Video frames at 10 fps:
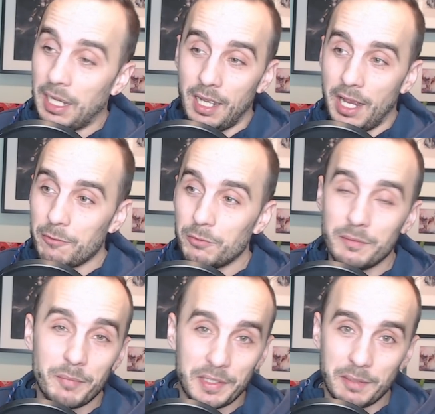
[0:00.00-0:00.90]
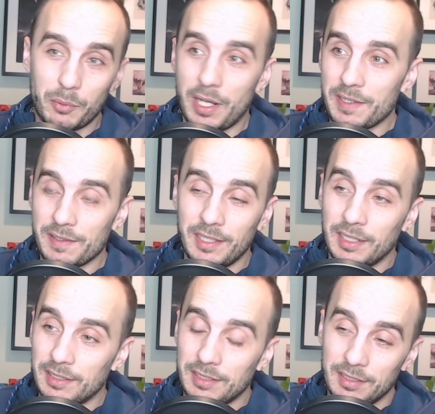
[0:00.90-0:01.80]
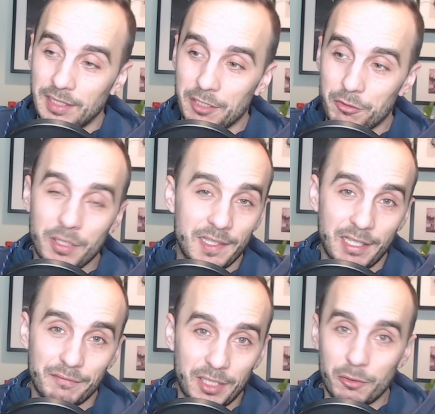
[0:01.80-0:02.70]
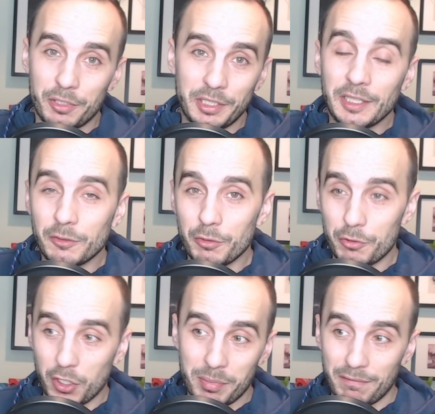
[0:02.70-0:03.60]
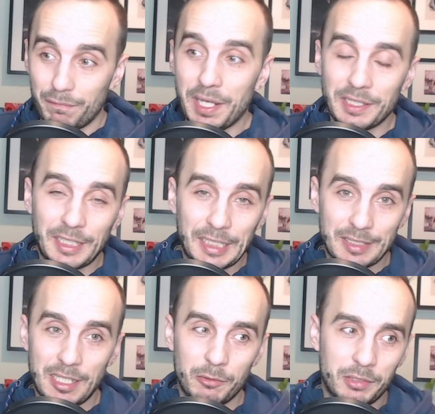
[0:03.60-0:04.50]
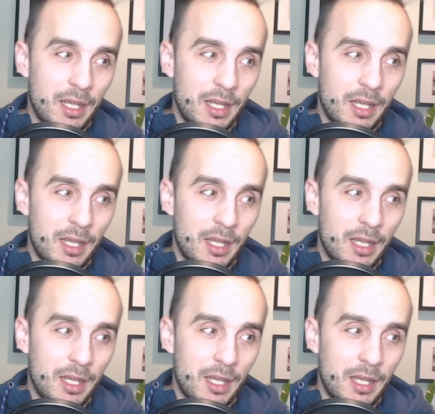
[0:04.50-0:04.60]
I wouldn't be surprised that you guys have done already a good job in finding this out